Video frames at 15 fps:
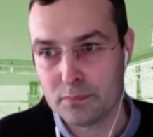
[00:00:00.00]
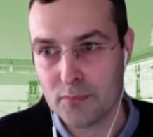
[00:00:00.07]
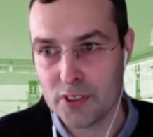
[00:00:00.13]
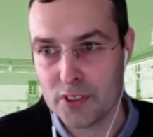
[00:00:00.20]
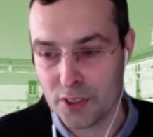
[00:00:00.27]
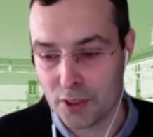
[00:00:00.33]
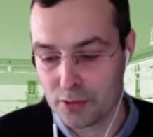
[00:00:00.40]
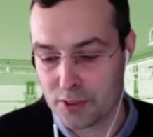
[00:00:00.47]

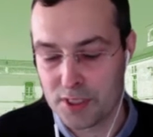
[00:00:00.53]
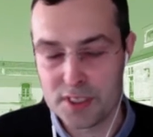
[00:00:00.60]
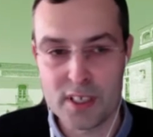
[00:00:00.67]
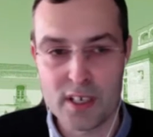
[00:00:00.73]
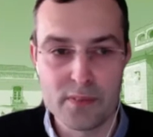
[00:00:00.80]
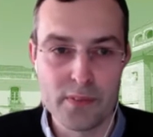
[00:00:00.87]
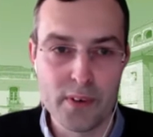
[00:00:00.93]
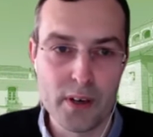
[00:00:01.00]
So these
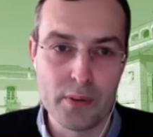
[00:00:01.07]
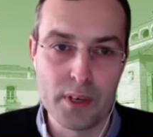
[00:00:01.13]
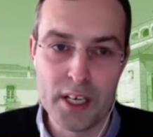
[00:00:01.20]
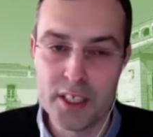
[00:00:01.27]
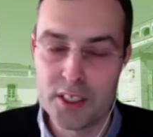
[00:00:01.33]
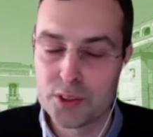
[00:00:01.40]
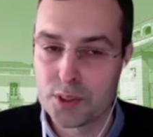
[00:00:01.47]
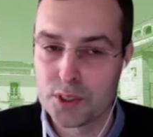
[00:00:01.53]
are very
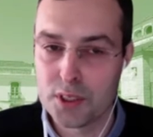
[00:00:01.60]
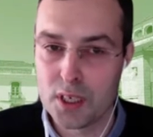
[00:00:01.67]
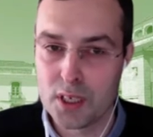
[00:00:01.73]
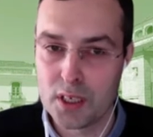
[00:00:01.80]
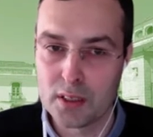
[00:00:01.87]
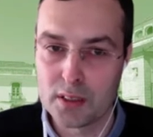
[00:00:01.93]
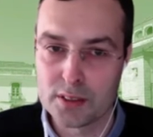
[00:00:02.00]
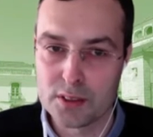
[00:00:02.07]

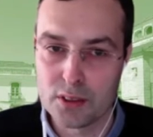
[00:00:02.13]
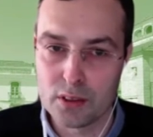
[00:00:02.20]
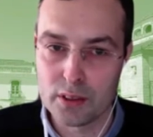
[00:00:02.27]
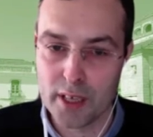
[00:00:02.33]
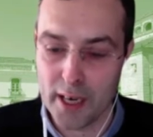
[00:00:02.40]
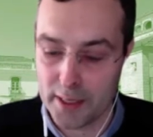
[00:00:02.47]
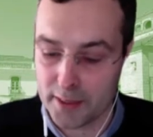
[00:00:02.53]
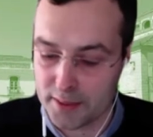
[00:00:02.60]
interesting solar
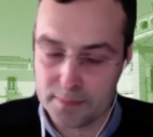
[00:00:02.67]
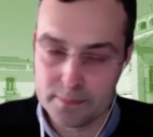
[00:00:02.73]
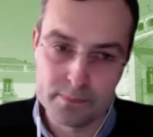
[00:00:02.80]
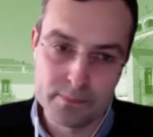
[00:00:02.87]
gains.